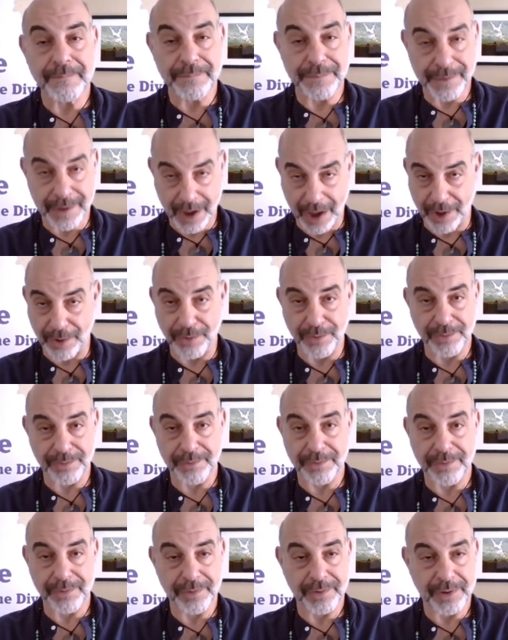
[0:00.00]
No.
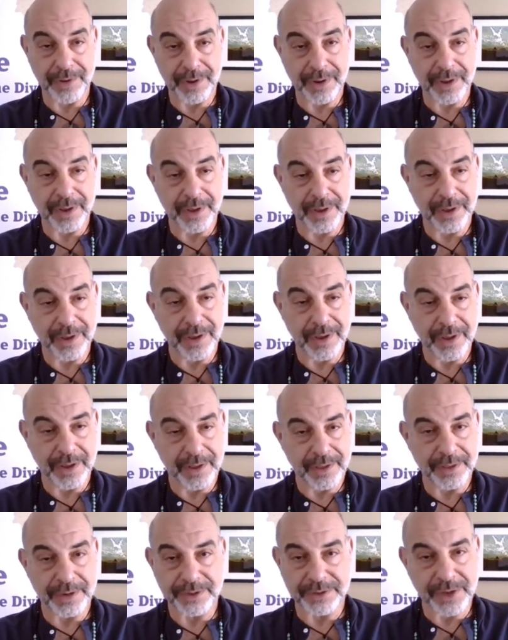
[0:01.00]

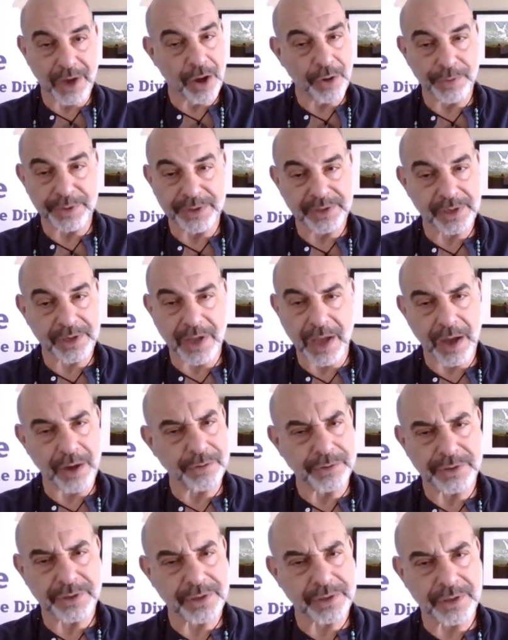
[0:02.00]
There's always a
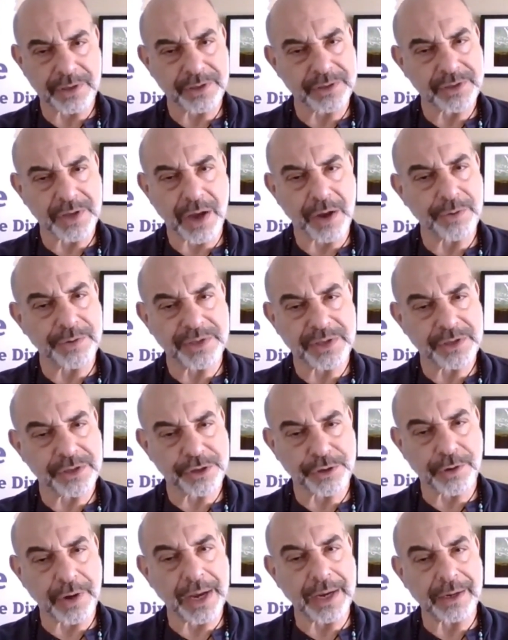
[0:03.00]
coach. There's always a
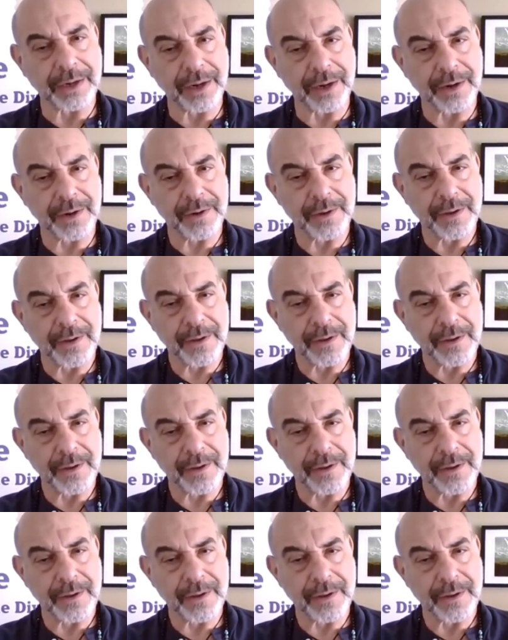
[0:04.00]
trainer.